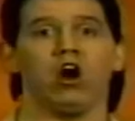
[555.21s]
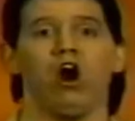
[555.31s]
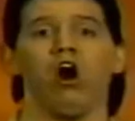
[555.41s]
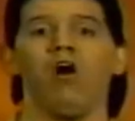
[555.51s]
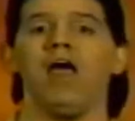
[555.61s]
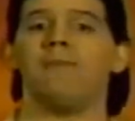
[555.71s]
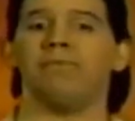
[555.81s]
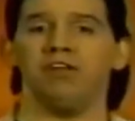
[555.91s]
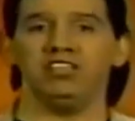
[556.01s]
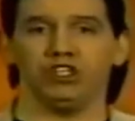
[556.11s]
Call
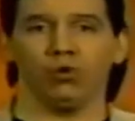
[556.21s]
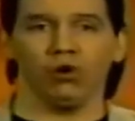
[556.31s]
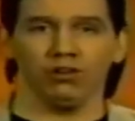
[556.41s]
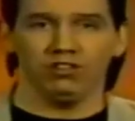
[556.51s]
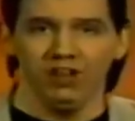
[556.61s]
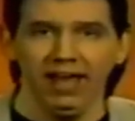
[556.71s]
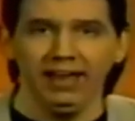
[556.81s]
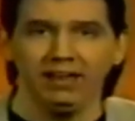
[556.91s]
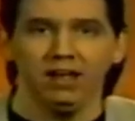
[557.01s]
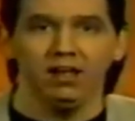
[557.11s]
and place your order
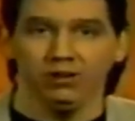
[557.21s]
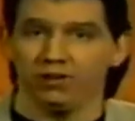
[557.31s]
today.